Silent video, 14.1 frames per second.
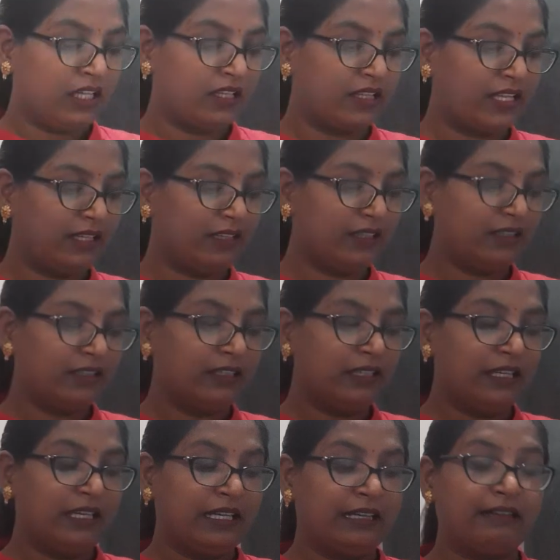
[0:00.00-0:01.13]
Then
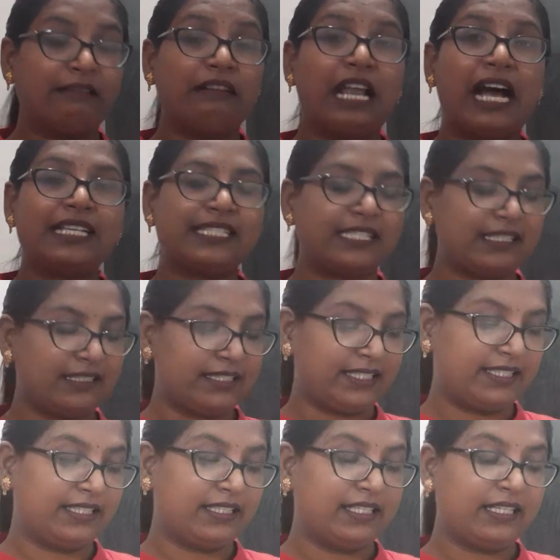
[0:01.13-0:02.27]

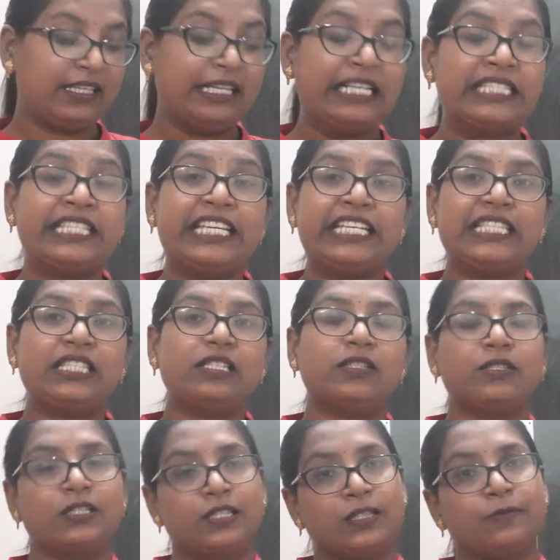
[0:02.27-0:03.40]
glasses,
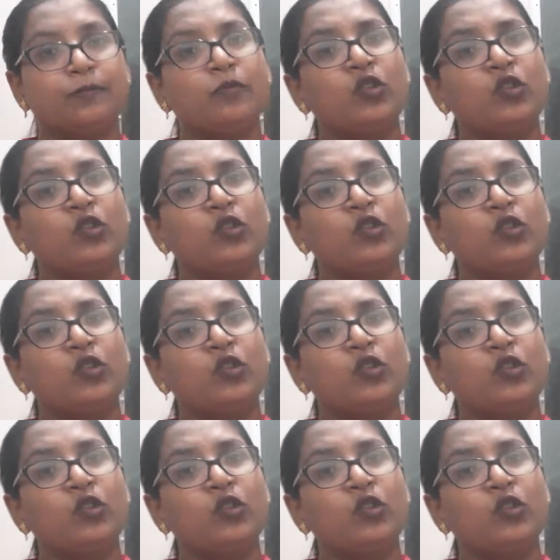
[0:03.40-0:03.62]
scissors.